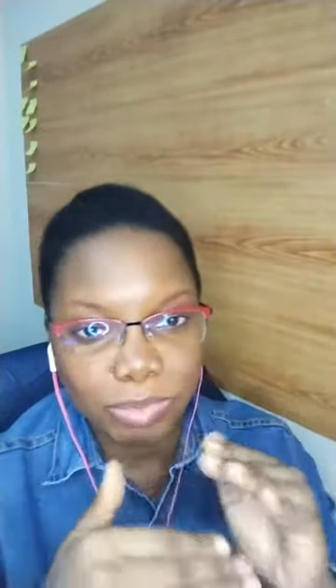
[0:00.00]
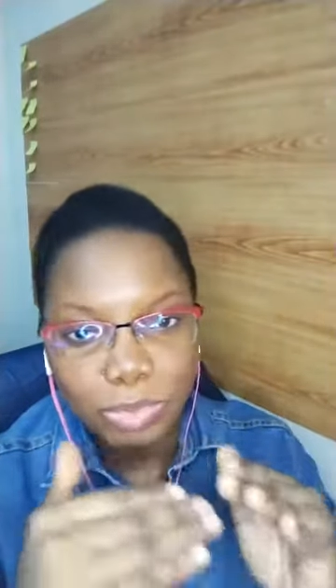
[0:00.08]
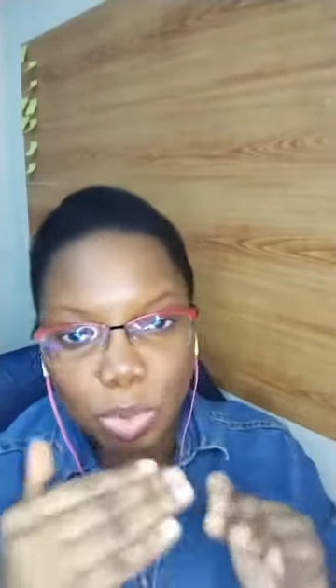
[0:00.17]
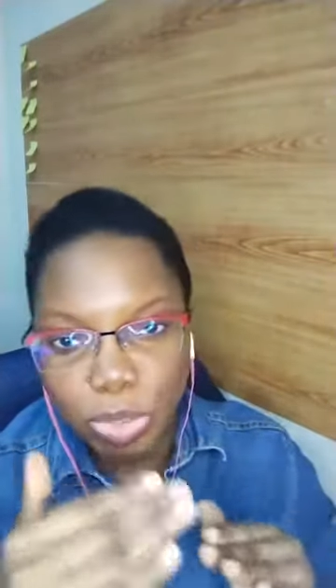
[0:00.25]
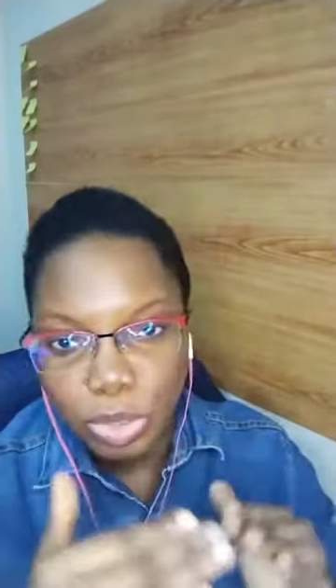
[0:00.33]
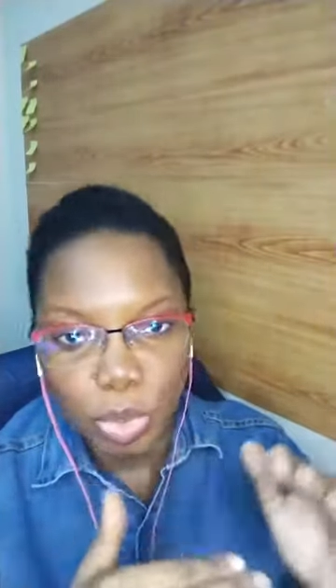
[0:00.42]

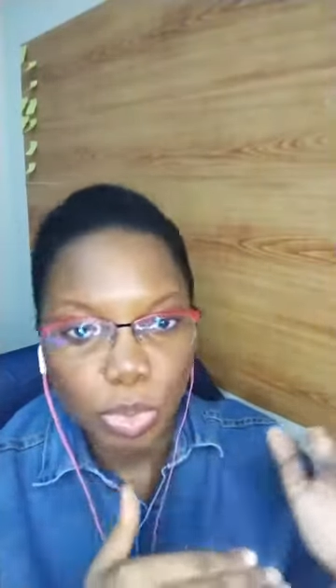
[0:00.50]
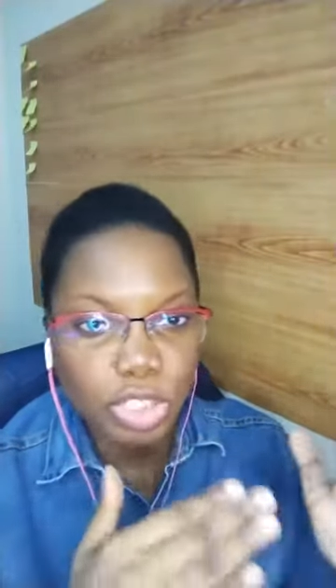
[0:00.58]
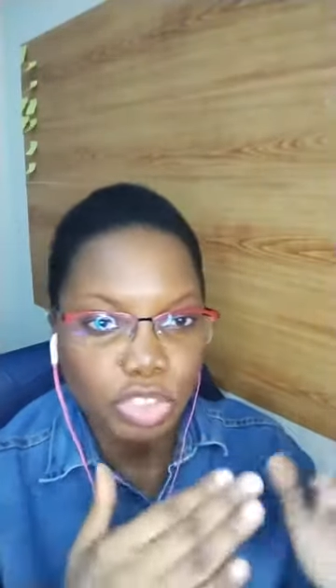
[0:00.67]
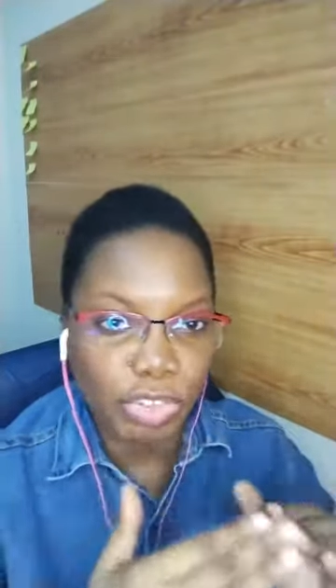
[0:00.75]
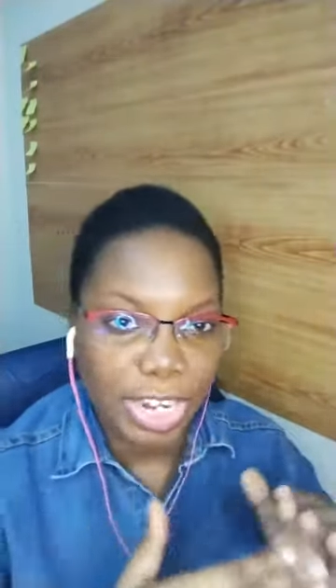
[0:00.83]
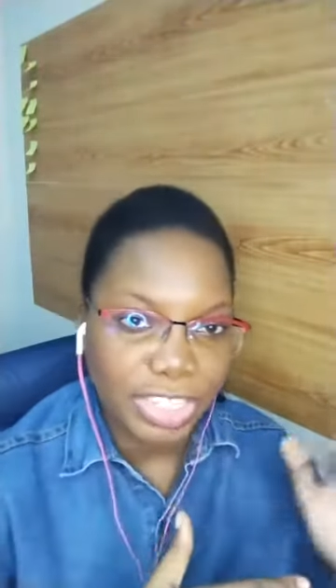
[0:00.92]
Those goals
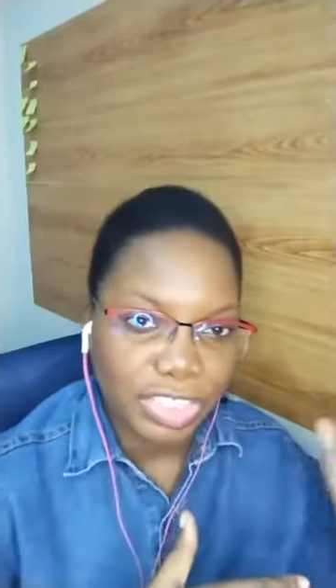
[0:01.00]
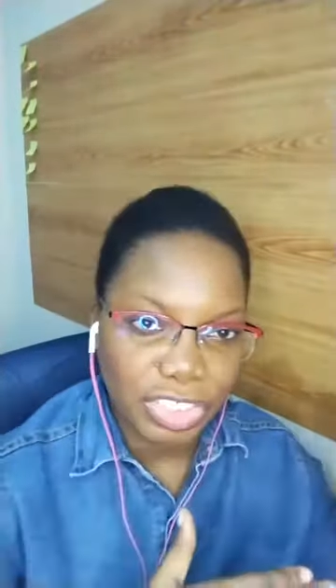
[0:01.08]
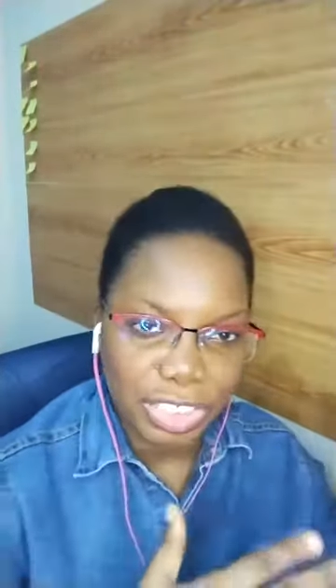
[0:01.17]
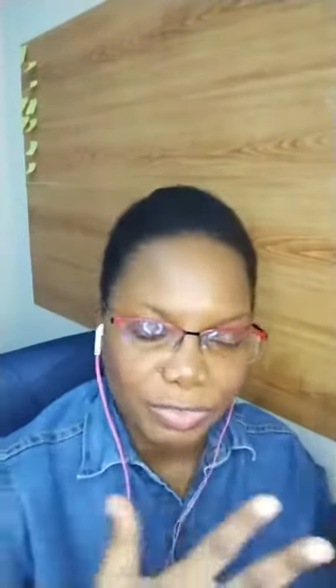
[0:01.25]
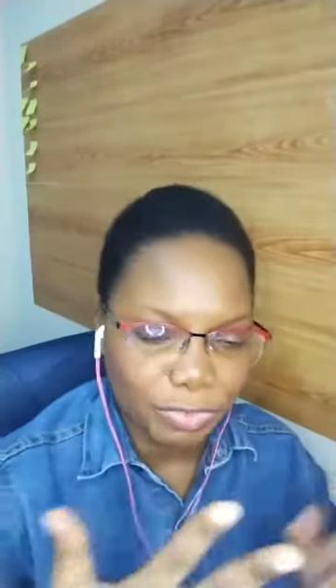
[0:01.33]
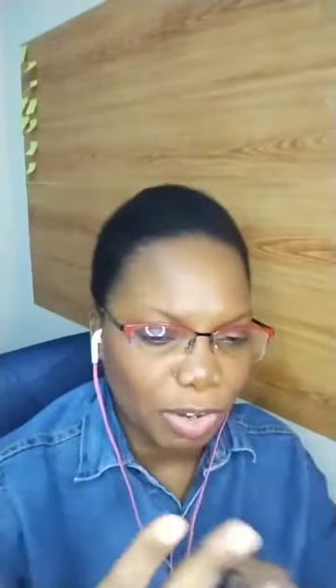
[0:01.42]
range
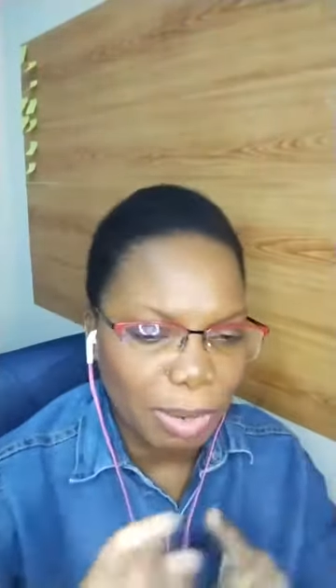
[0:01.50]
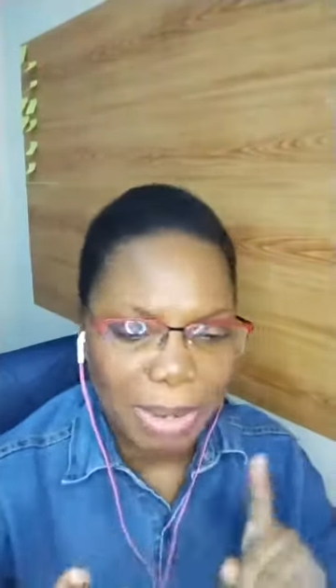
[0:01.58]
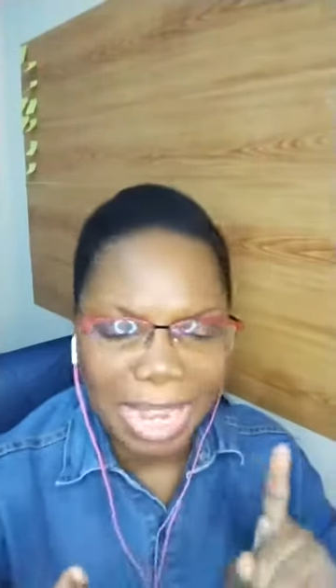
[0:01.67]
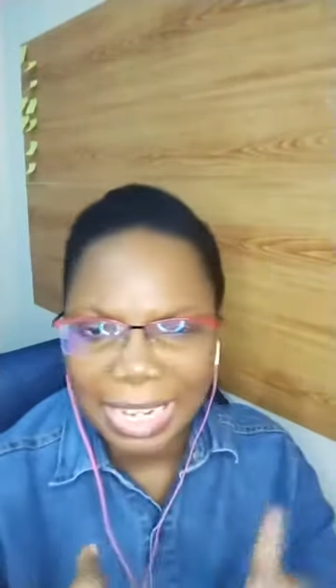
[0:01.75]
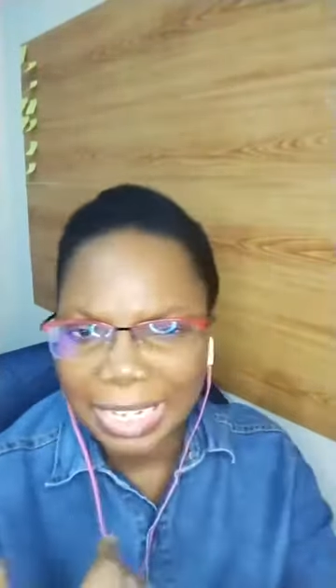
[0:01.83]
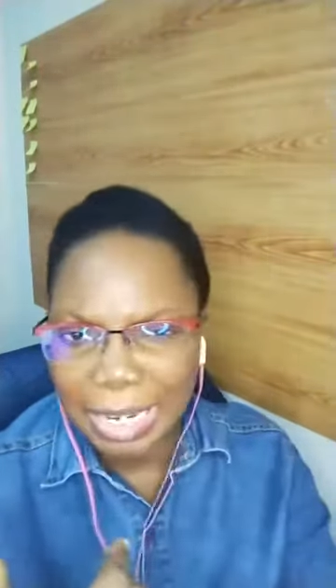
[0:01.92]
from
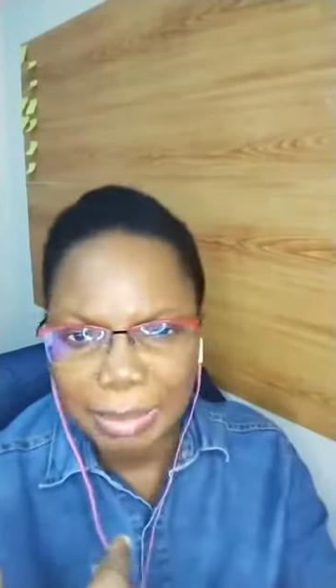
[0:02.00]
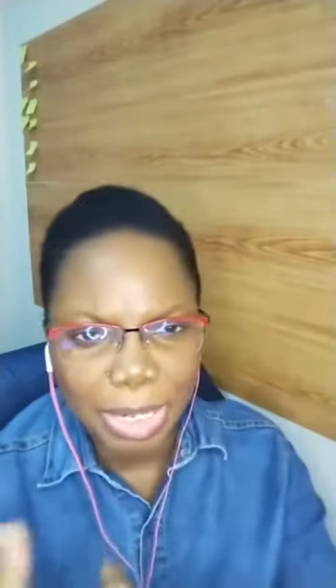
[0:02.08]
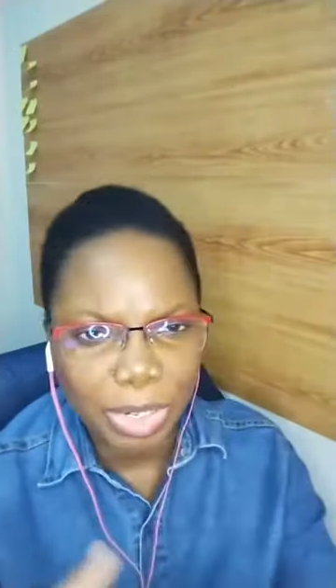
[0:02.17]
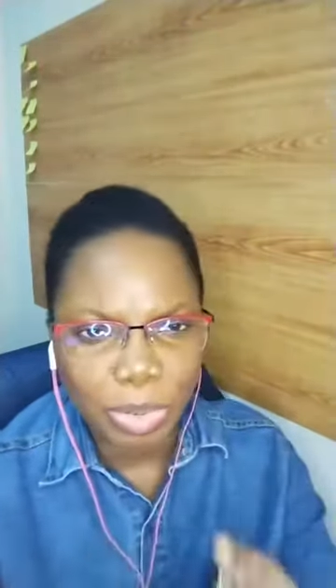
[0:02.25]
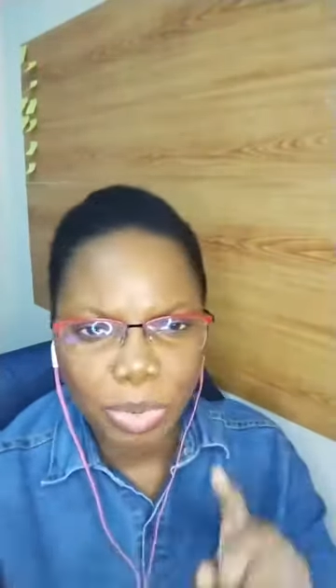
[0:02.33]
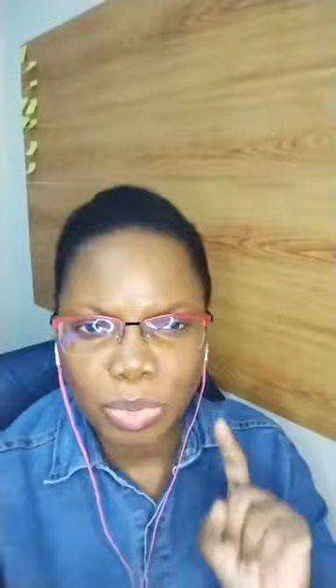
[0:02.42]
academic
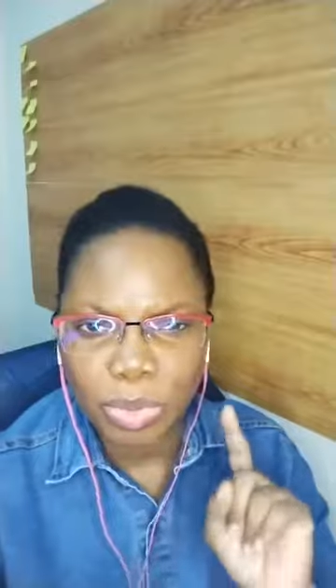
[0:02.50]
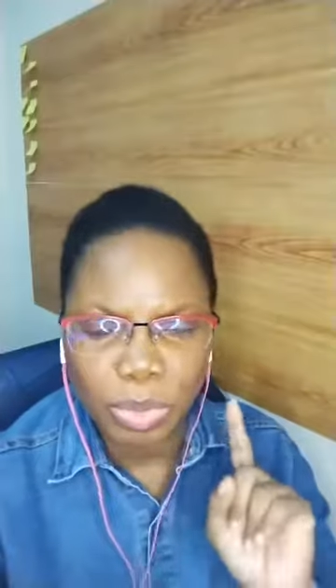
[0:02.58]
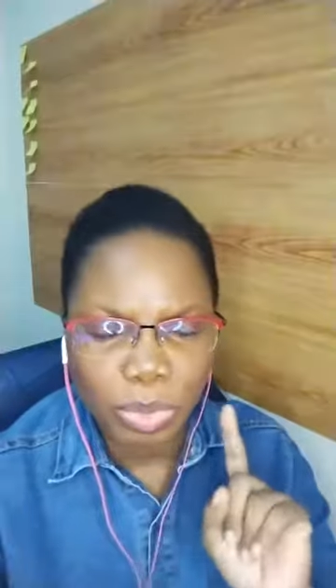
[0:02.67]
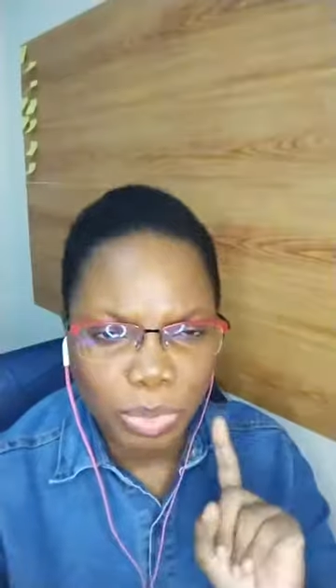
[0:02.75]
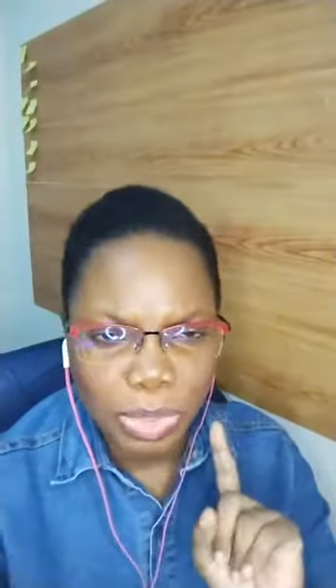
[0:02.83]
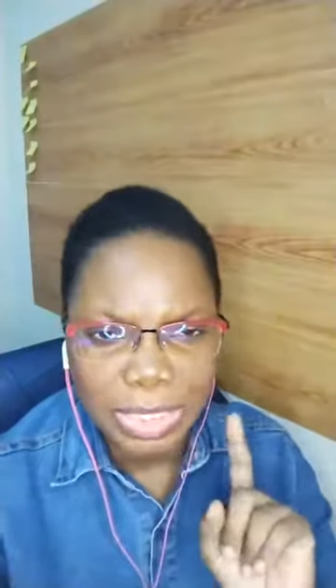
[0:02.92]

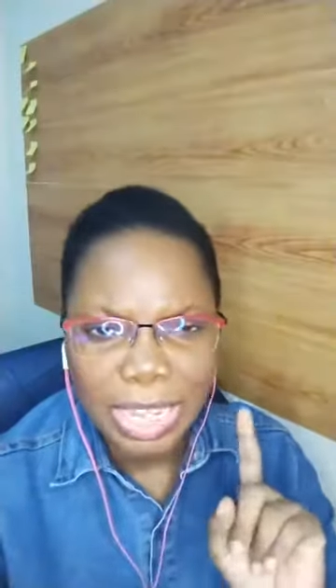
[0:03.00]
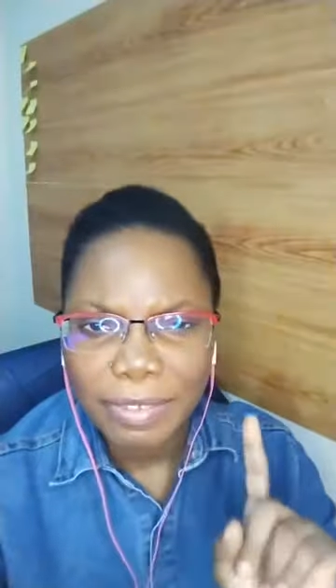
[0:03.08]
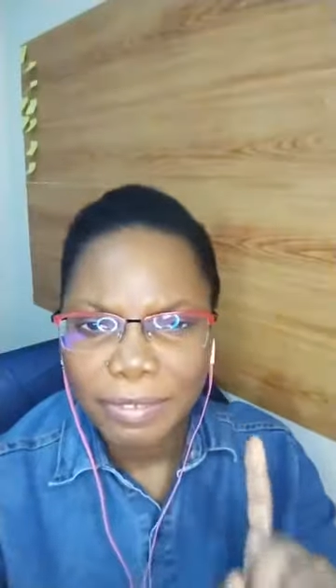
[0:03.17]
goals,